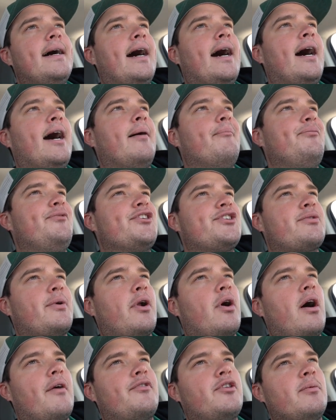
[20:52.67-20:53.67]
Um, just so I
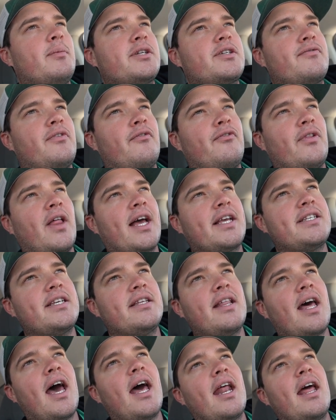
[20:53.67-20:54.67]
don't have too much of a flex
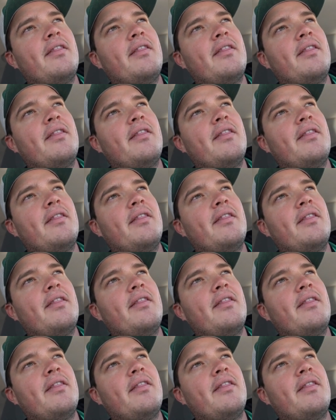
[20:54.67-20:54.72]
in that.